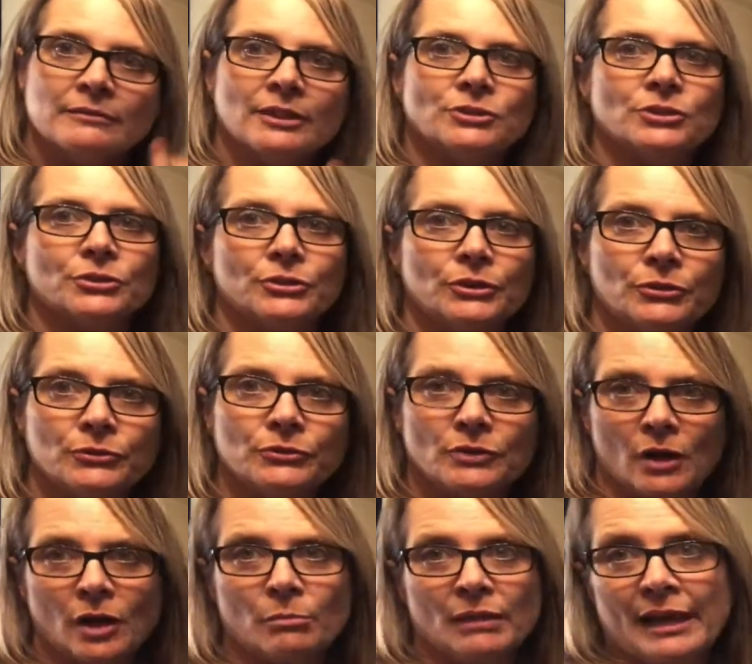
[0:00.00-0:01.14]
that you're going to use
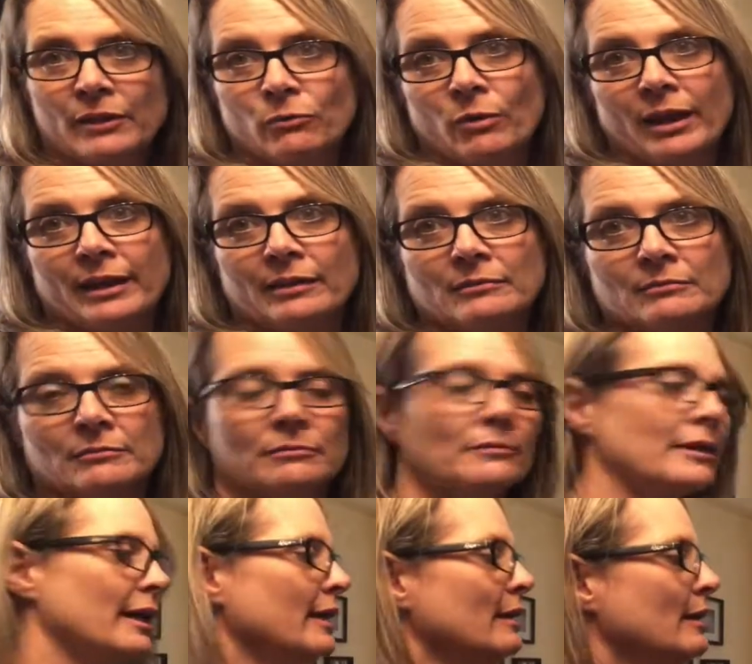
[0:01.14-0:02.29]
are black and white,
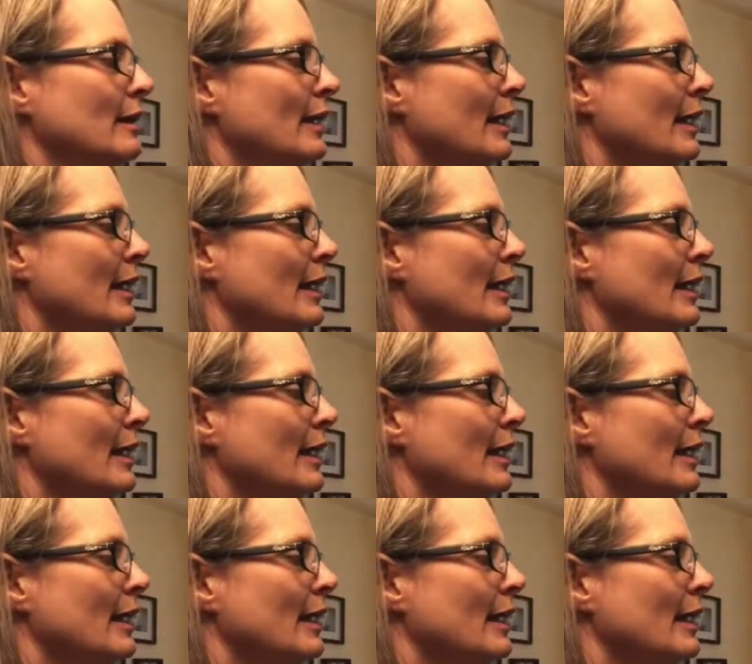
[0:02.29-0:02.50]
okay?